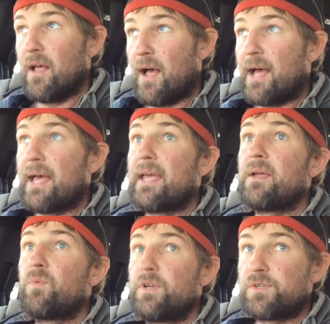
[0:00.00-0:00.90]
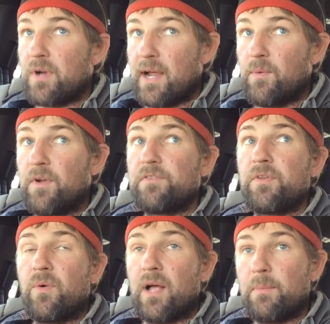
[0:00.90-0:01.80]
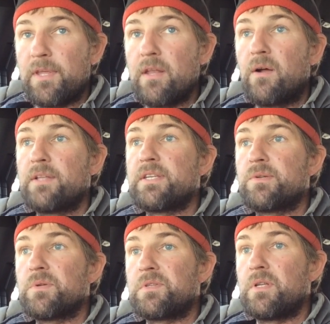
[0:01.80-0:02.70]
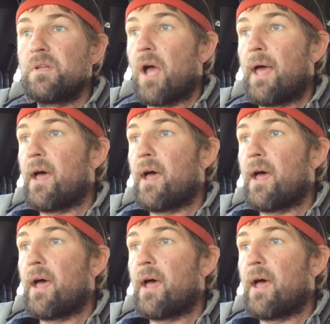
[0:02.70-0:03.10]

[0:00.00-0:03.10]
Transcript: I would try once in a while. But it's interesting.